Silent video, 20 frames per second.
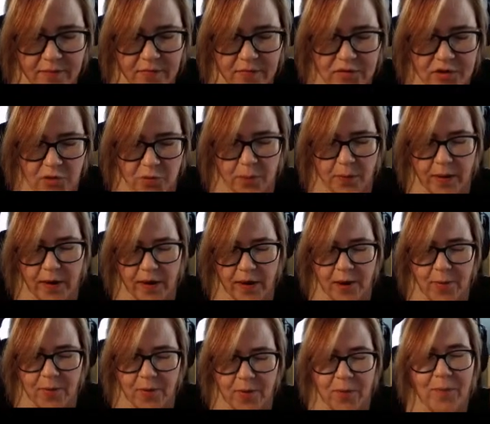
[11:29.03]

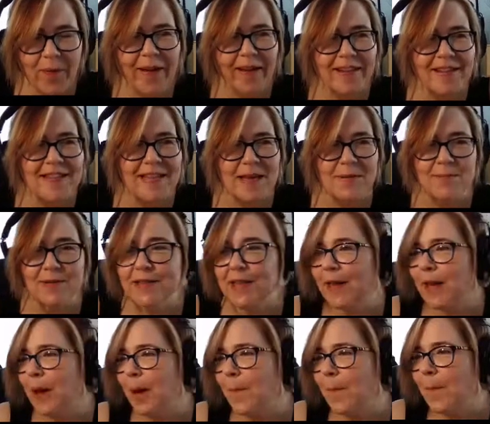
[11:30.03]
Pekka BoBat seems
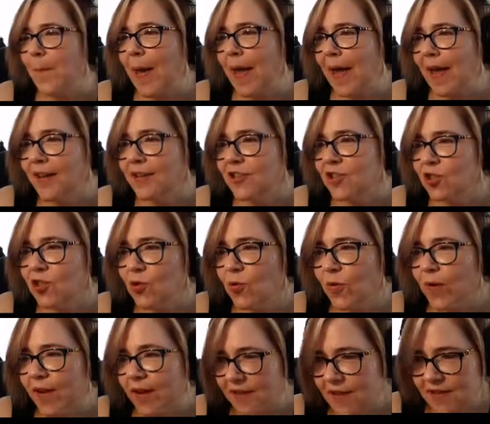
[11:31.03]
like a bad
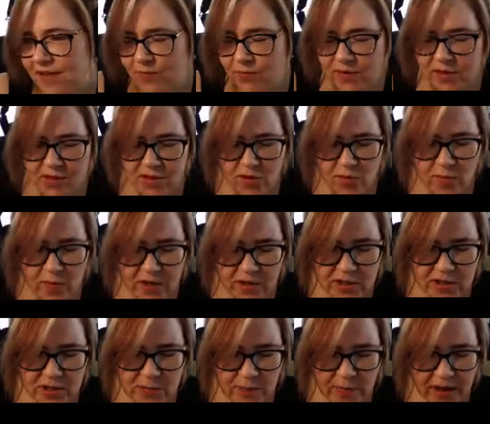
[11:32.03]
choice with so much
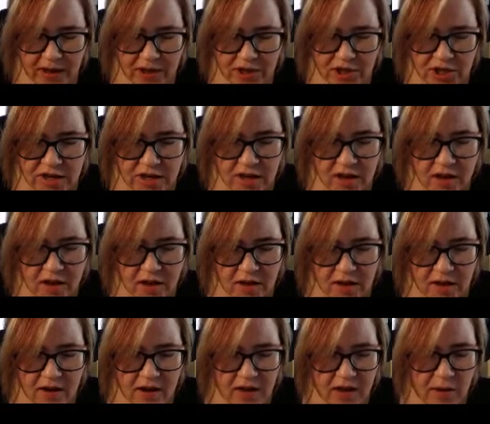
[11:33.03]
splashy.
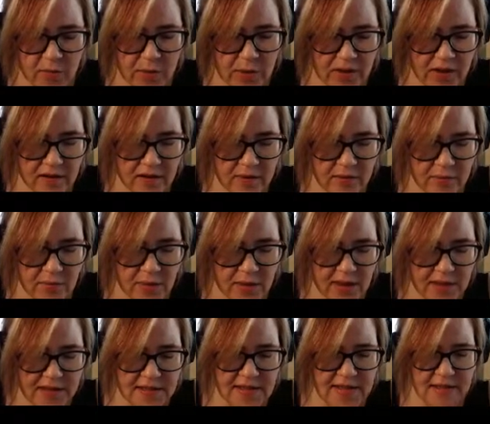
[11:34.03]
I mean,
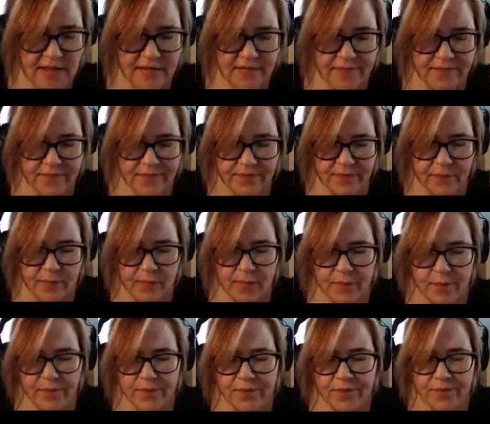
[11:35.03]
because
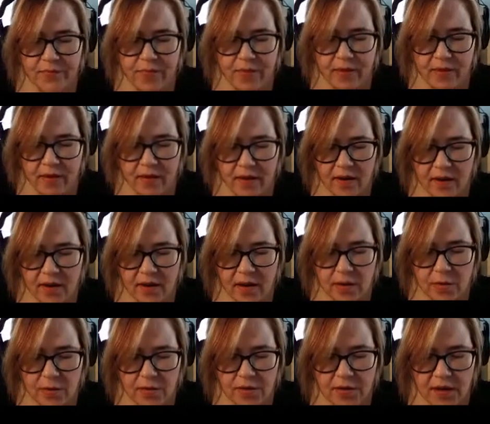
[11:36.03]
I
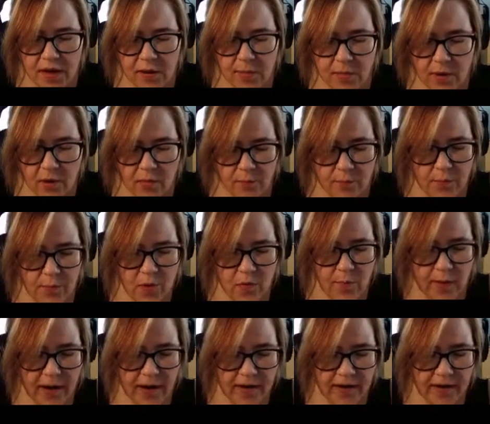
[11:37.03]
could think about
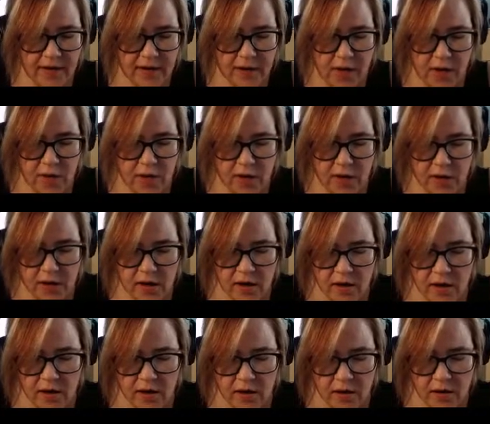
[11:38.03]
BoBatting down
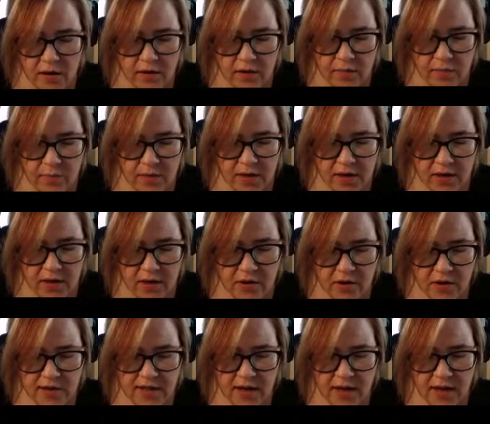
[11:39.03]
here, but you know,
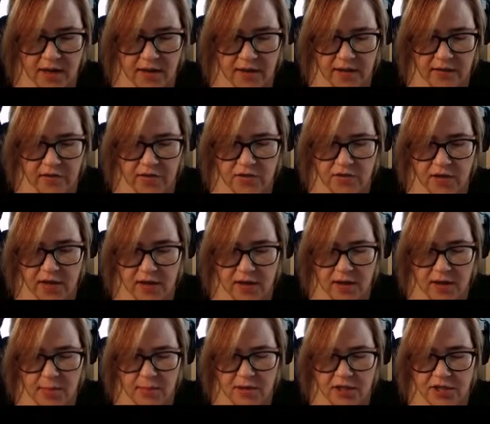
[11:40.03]
it's kind of like there's not
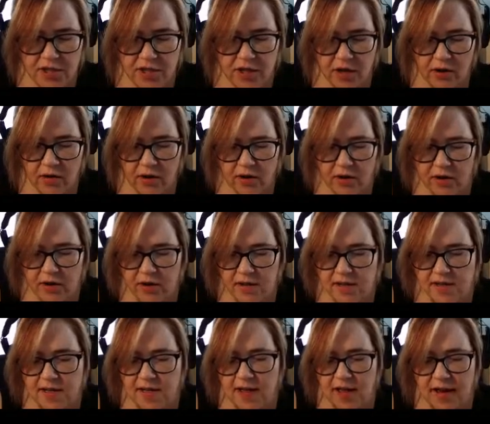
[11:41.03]
that much down here and
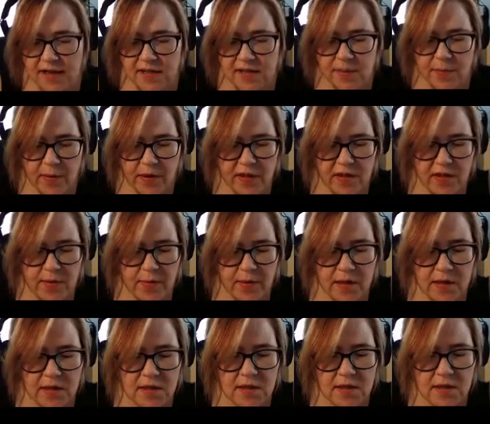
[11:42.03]
it's a lot of spell
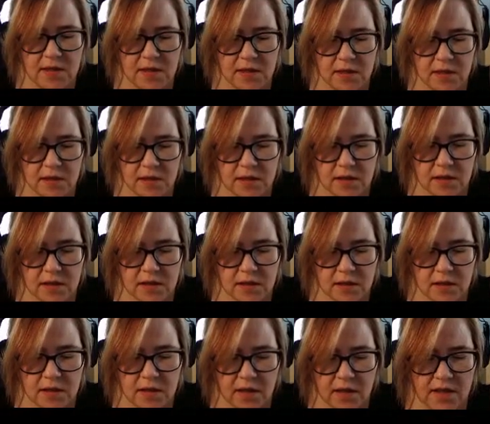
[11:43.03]
space.
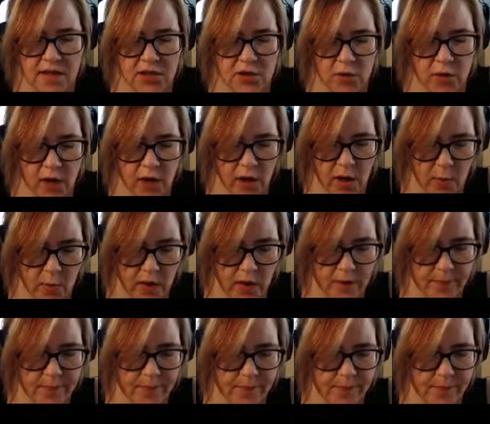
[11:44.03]
Let's do it anyway.